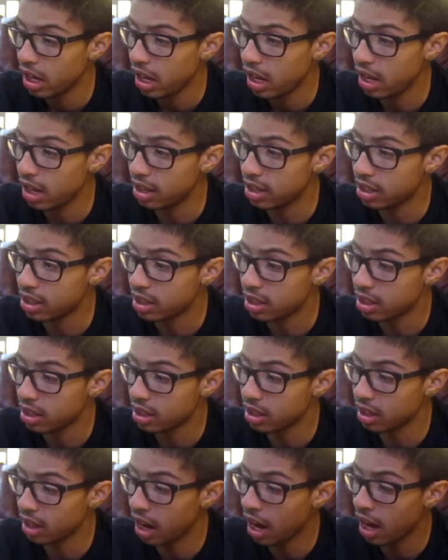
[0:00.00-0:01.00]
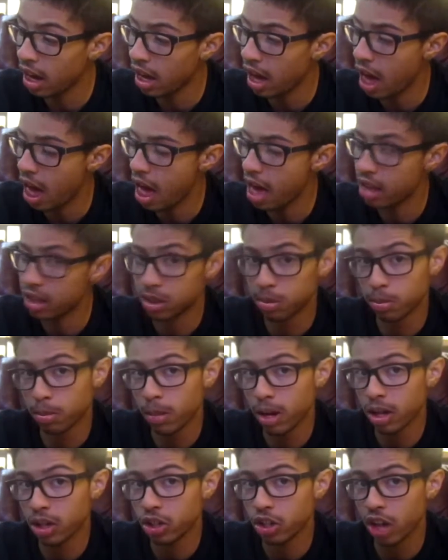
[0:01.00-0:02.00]
It's not as
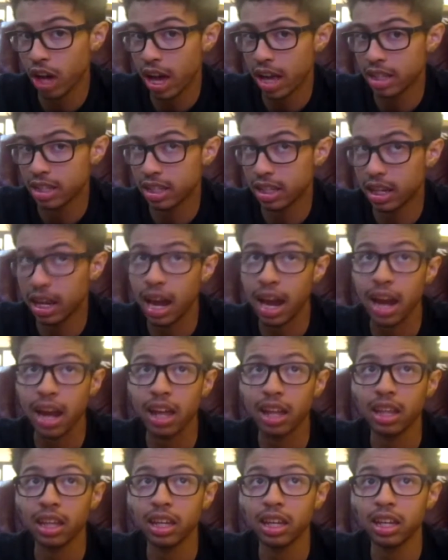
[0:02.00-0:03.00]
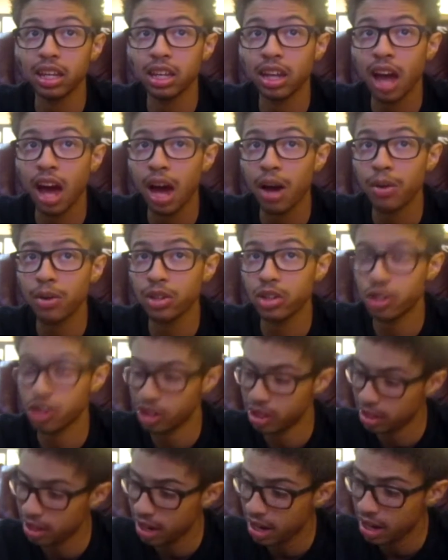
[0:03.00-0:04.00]
much as an alien, I would
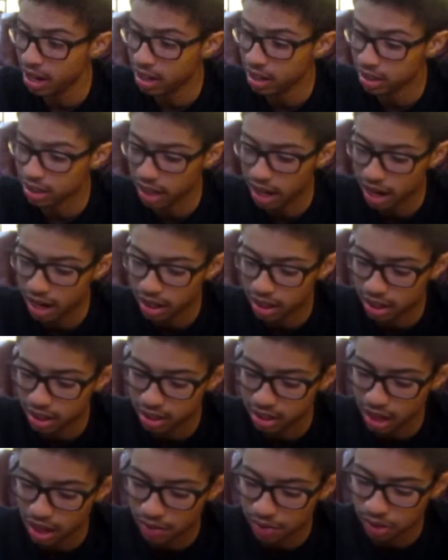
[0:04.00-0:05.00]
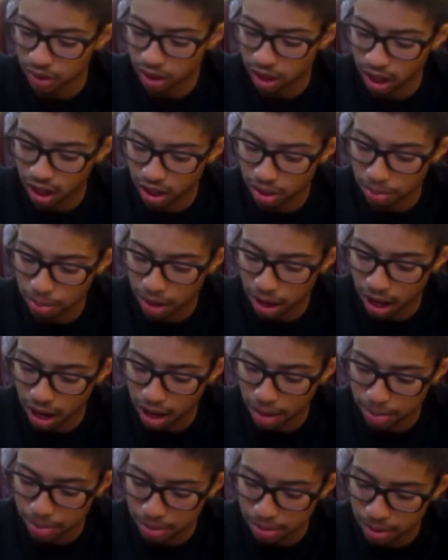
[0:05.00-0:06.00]
say, because aliens have a lot of
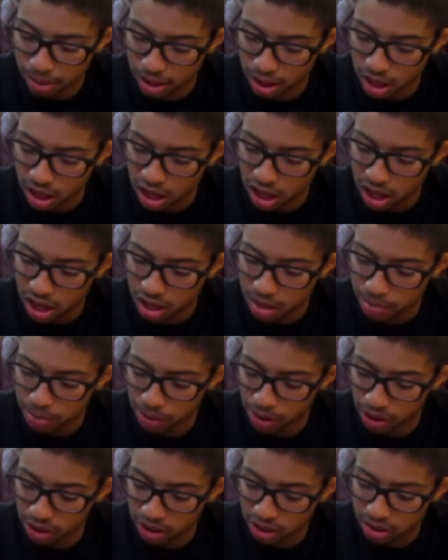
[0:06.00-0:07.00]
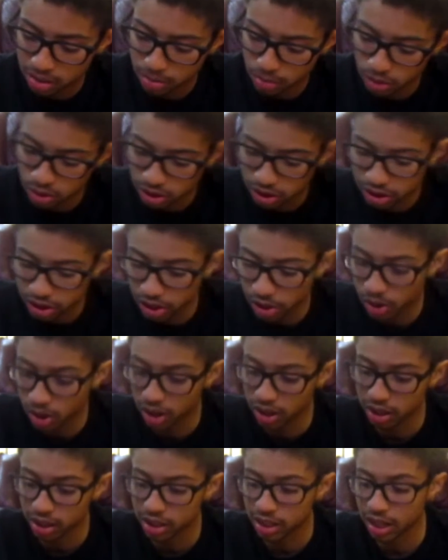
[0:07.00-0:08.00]
pop, but it's more so
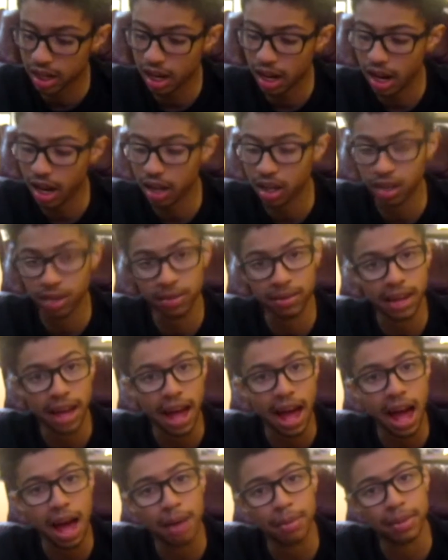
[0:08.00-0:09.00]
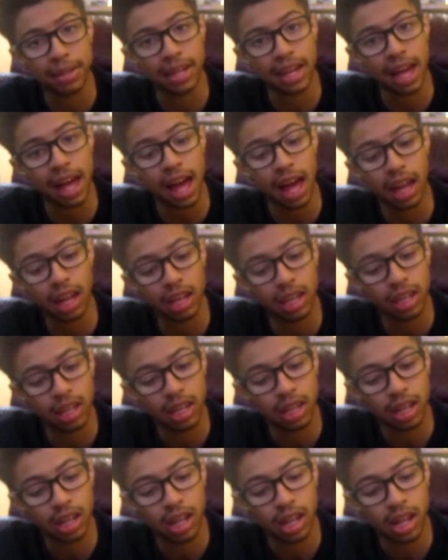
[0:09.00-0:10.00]
on the side of a habitat.
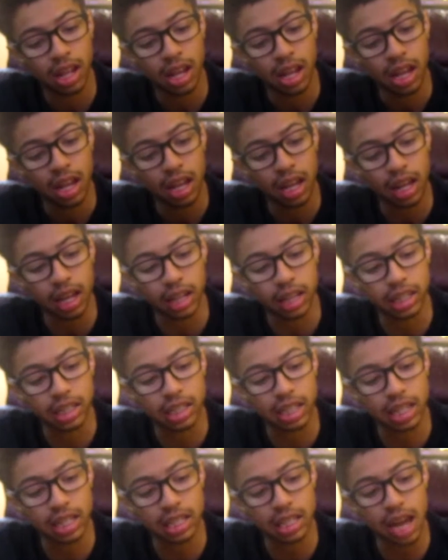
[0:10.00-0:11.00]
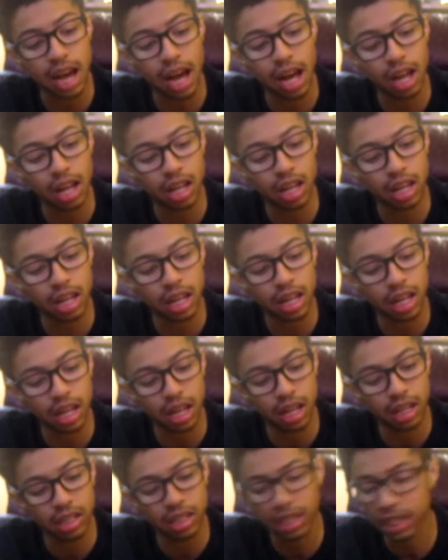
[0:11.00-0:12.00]
Like it's got
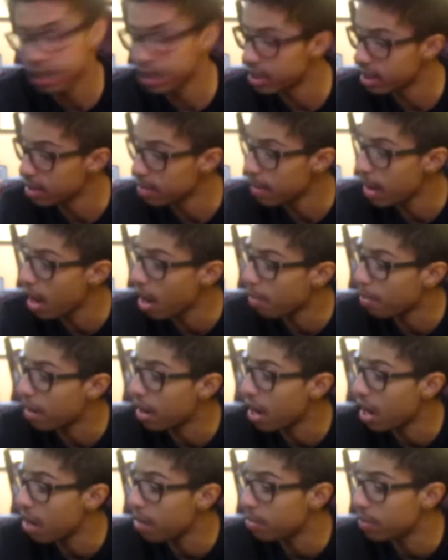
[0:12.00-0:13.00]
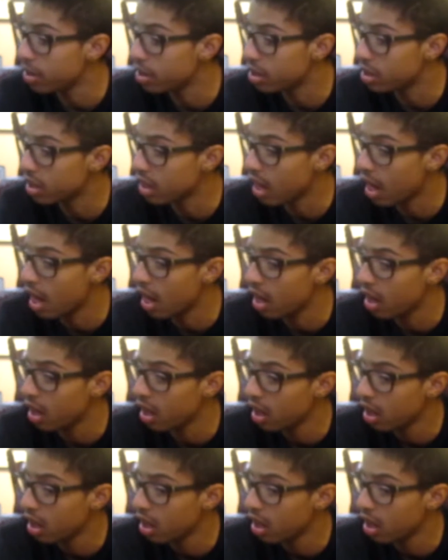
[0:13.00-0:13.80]
a decent amount of pop, but it's not